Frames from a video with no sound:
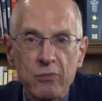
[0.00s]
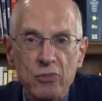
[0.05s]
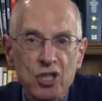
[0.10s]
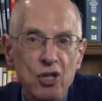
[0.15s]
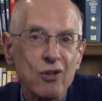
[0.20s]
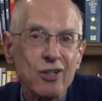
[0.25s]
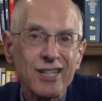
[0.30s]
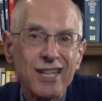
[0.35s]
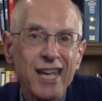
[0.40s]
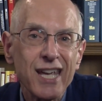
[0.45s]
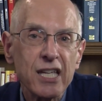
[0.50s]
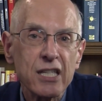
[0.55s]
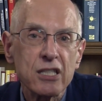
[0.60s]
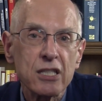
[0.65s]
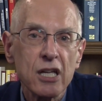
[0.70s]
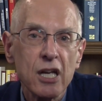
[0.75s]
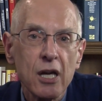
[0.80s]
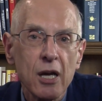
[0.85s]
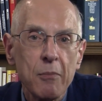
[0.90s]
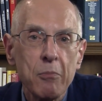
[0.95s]
So it
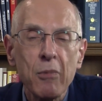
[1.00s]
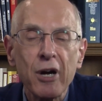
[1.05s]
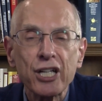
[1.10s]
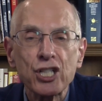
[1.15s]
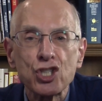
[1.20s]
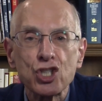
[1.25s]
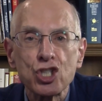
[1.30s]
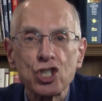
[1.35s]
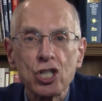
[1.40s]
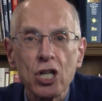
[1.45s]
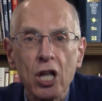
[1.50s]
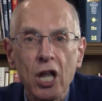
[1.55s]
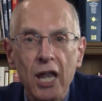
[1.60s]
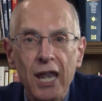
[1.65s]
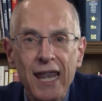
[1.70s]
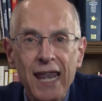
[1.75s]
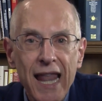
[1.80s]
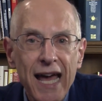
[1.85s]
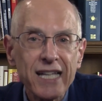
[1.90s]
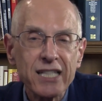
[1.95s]
takes much
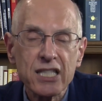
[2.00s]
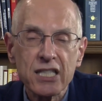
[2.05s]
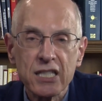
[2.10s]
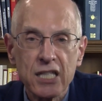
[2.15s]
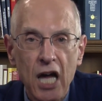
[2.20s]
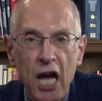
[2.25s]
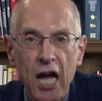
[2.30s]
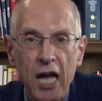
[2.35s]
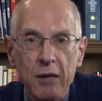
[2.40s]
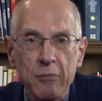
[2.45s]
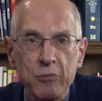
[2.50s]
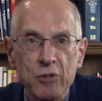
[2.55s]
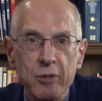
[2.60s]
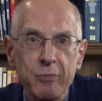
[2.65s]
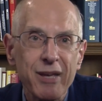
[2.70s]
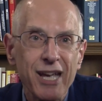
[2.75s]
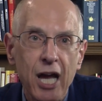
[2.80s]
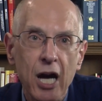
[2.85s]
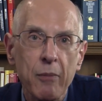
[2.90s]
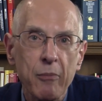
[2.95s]
less time to
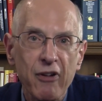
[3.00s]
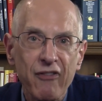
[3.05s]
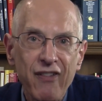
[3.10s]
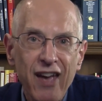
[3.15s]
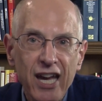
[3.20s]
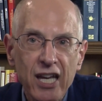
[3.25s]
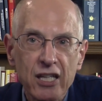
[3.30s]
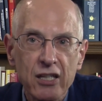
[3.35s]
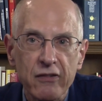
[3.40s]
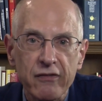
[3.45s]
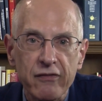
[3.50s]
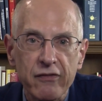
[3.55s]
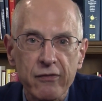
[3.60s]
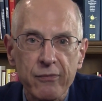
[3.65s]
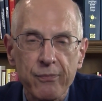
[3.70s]
become effective.